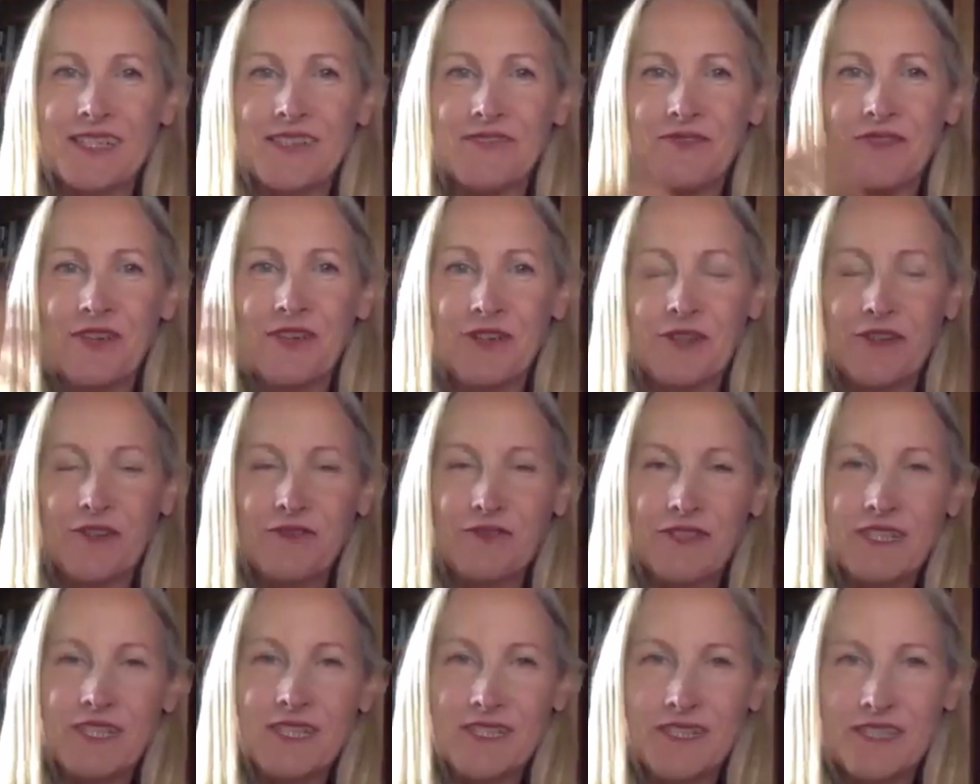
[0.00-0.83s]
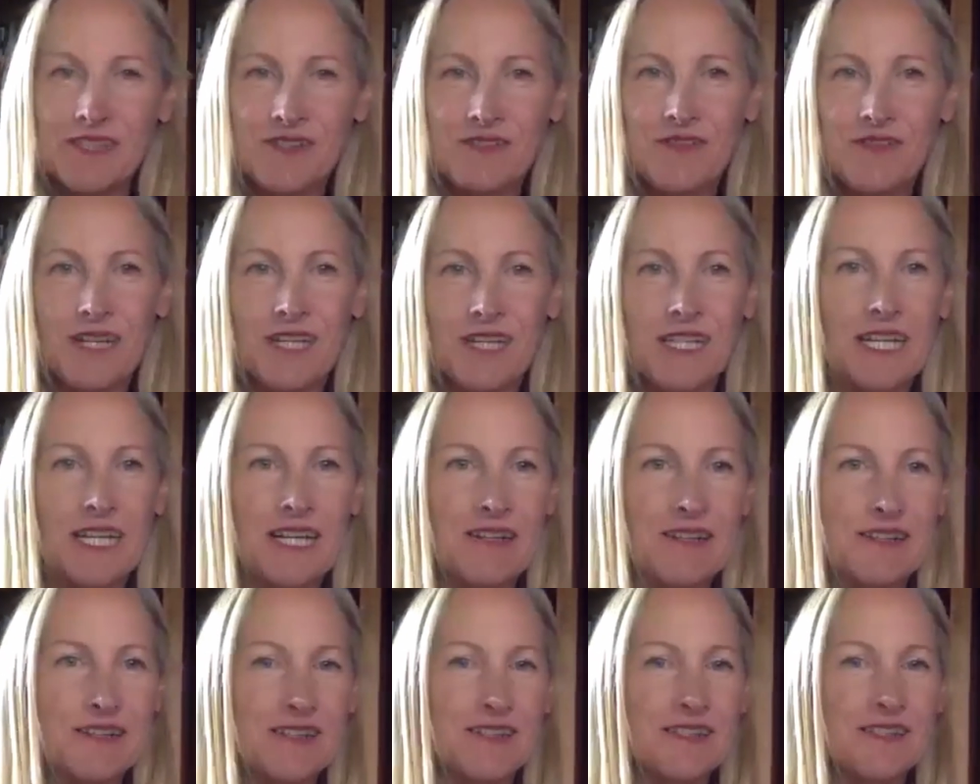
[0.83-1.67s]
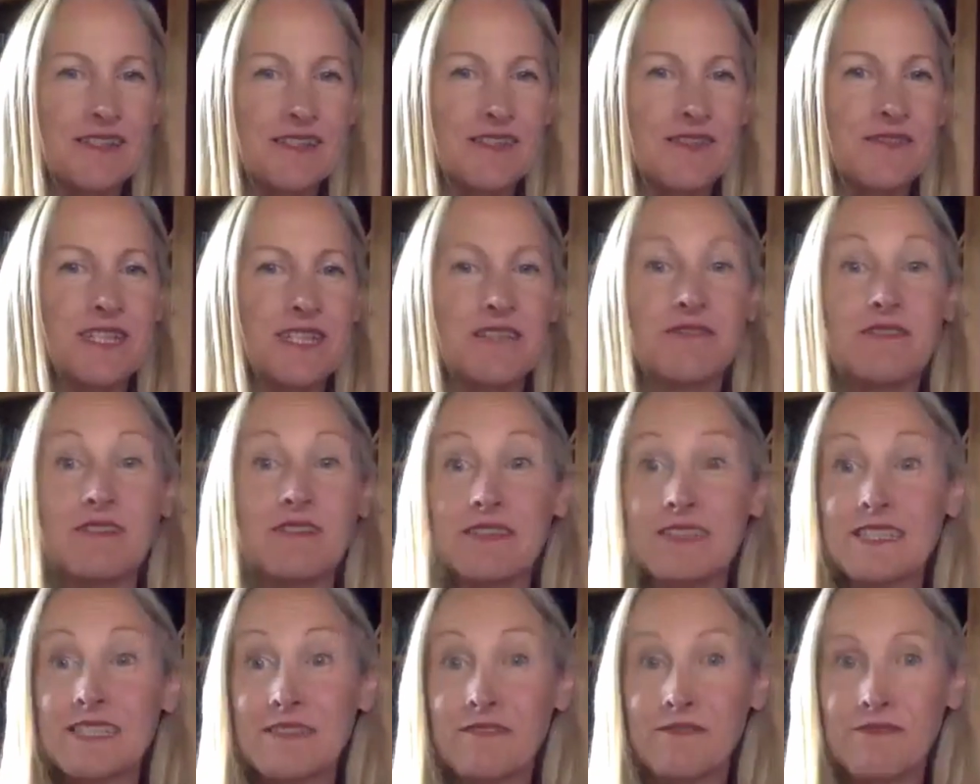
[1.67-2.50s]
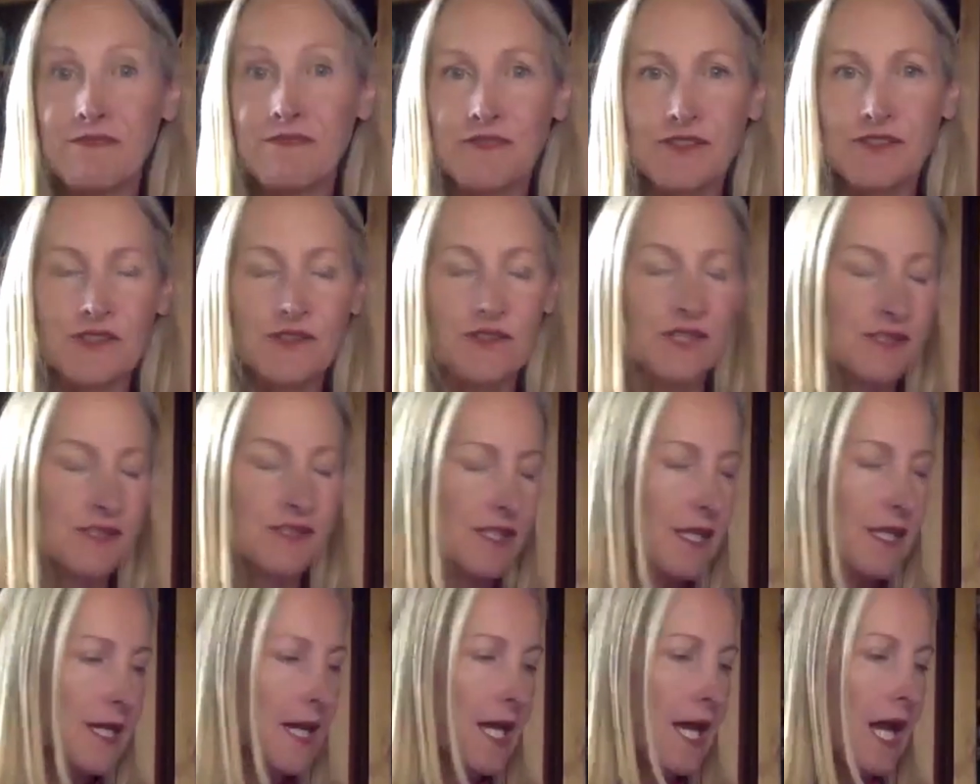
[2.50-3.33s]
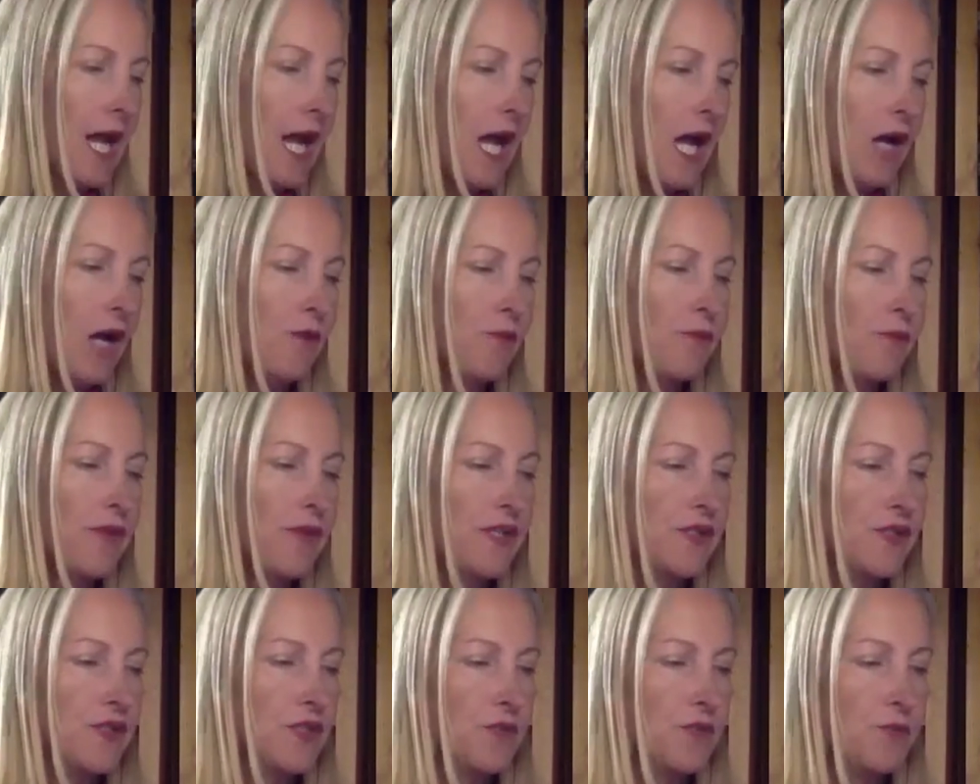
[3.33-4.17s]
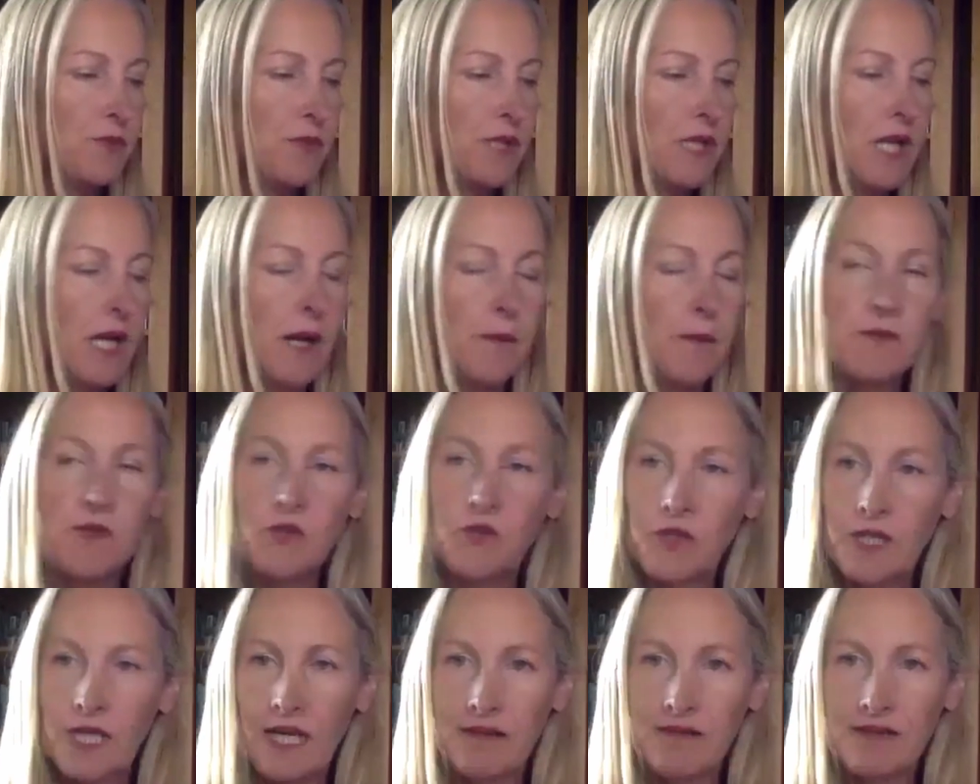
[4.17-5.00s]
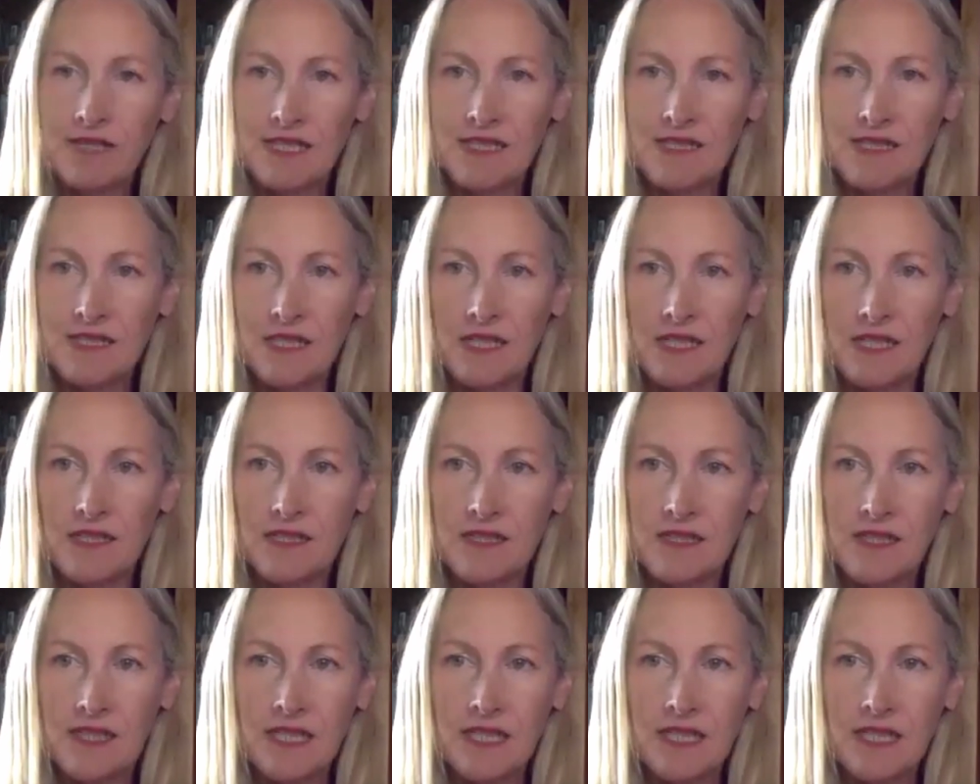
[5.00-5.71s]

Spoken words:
It's very often easier to write a character that's really very different to us. So become your character,